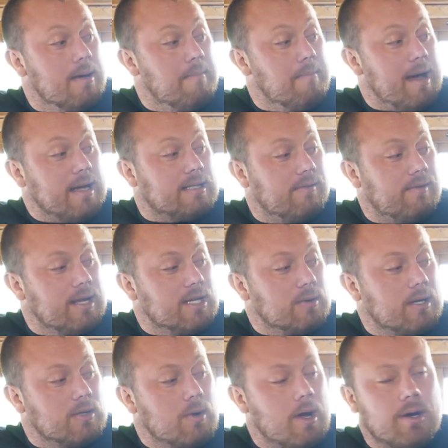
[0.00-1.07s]
massively, as
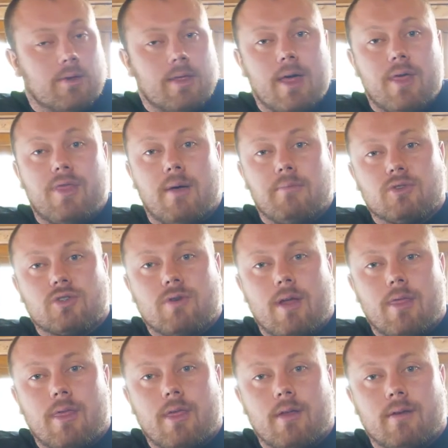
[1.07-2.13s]
well as working on that thumb
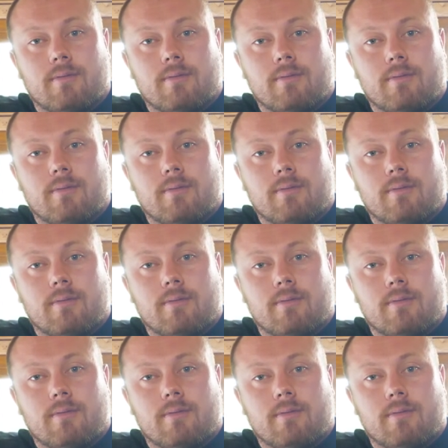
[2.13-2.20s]
strength.